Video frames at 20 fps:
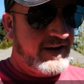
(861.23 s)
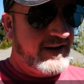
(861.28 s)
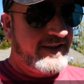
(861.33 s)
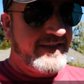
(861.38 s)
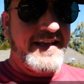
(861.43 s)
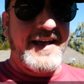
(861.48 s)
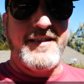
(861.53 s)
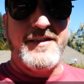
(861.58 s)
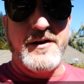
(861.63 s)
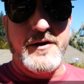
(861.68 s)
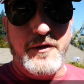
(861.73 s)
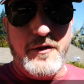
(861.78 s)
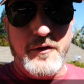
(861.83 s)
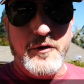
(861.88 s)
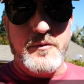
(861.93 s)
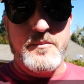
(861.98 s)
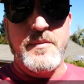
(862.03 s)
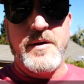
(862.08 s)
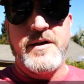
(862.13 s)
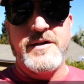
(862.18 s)
and hit that little
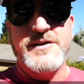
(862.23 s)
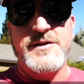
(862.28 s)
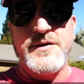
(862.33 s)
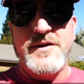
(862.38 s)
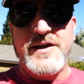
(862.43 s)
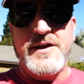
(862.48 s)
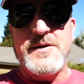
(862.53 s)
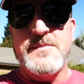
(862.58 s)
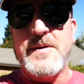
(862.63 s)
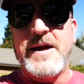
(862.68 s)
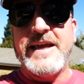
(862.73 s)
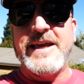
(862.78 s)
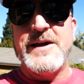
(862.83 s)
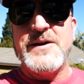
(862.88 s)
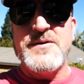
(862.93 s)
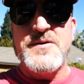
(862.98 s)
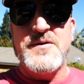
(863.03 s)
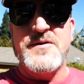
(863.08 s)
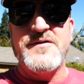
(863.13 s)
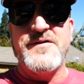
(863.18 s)
alert bell so that you might
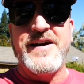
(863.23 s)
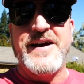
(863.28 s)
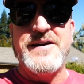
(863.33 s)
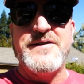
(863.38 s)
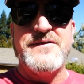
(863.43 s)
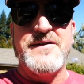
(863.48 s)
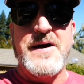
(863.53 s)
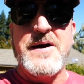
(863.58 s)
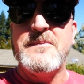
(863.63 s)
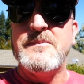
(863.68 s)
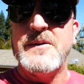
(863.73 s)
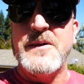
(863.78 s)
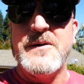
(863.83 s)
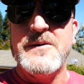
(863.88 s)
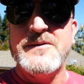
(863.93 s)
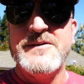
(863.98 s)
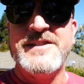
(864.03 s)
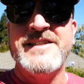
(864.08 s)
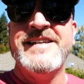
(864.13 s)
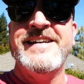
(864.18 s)
get notified of
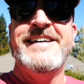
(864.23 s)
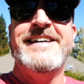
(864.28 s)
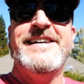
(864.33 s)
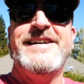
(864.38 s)
uploads.